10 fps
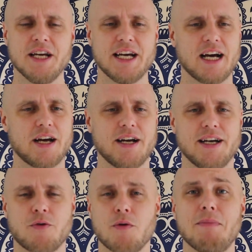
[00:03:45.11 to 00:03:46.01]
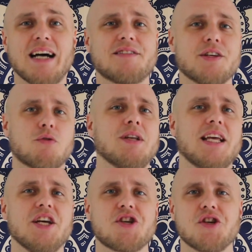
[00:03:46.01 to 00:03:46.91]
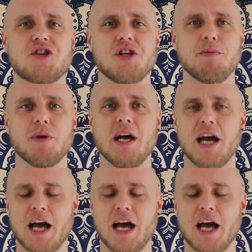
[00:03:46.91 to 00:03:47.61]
a romantic relationship,